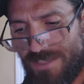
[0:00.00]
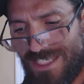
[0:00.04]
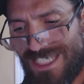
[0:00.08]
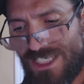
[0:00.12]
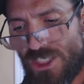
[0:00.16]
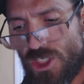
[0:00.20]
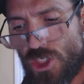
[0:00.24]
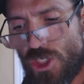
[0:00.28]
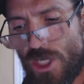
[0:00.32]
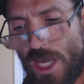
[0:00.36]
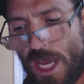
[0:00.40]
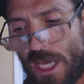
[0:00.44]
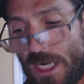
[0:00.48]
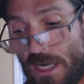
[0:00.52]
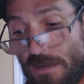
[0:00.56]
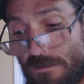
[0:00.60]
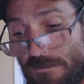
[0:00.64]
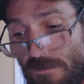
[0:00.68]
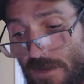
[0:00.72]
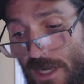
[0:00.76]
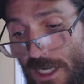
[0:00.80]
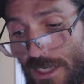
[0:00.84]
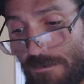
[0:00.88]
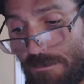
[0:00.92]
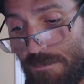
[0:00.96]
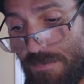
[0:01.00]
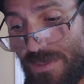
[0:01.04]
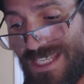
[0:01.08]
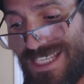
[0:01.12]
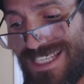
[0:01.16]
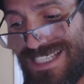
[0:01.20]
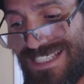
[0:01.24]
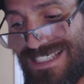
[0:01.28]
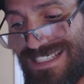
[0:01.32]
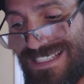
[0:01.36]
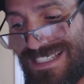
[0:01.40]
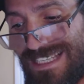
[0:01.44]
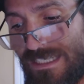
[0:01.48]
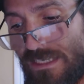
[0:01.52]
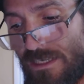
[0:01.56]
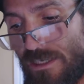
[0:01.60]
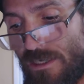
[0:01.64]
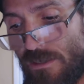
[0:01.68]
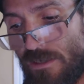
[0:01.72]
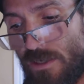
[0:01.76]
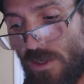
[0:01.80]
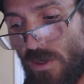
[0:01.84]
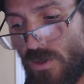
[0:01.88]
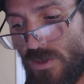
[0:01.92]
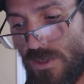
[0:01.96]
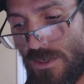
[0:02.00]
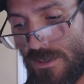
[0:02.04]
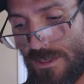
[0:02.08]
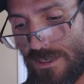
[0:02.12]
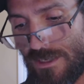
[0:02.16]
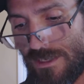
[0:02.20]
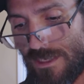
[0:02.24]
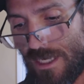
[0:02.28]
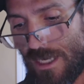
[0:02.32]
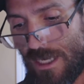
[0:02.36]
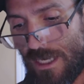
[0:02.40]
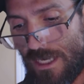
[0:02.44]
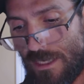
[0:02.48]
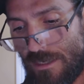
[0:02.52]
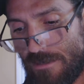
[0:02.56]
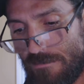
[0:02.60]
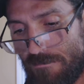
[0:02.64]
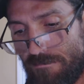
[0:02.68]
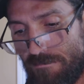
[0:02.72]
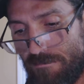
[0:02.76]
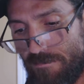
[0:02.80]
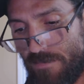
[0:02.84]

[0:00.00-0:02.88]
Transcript: Each night I find peace in closing the day,